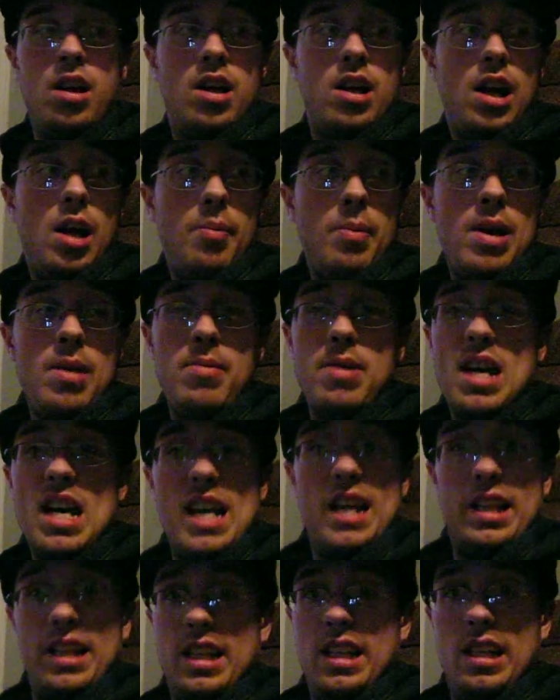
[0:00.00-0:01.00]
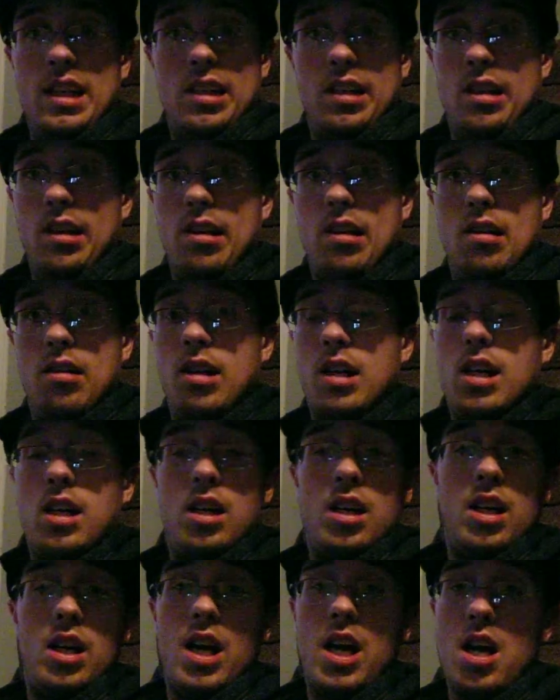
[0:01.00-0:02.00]
Or uh, maybe I did, you know. I
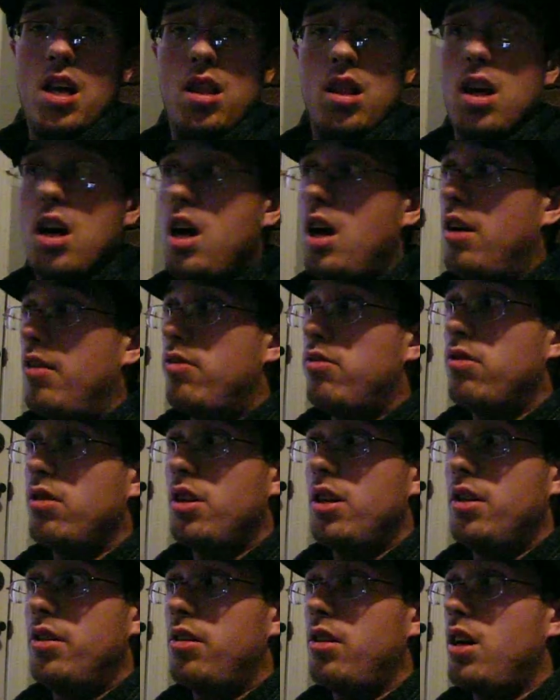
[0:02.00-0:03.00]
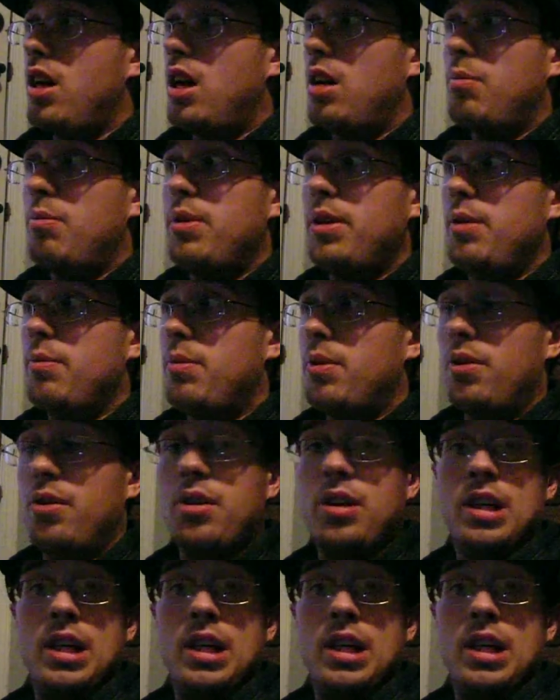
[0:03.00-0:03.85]
had a lot of friends, a lot of people.